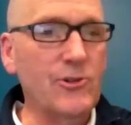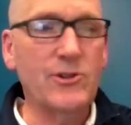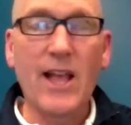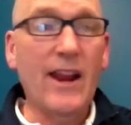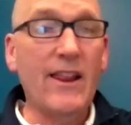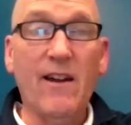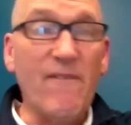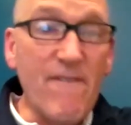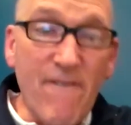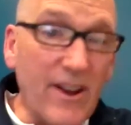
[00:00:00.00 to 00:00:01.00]
not enough
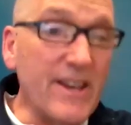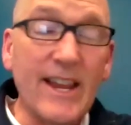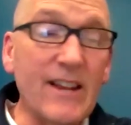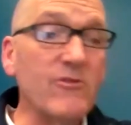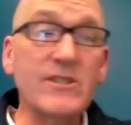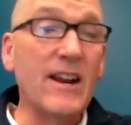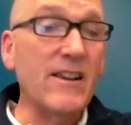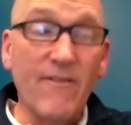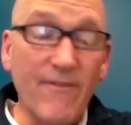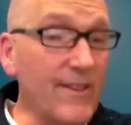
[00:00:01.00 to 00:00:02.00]
funding, there's not
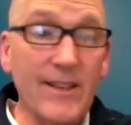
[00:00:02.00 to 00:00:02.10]
enough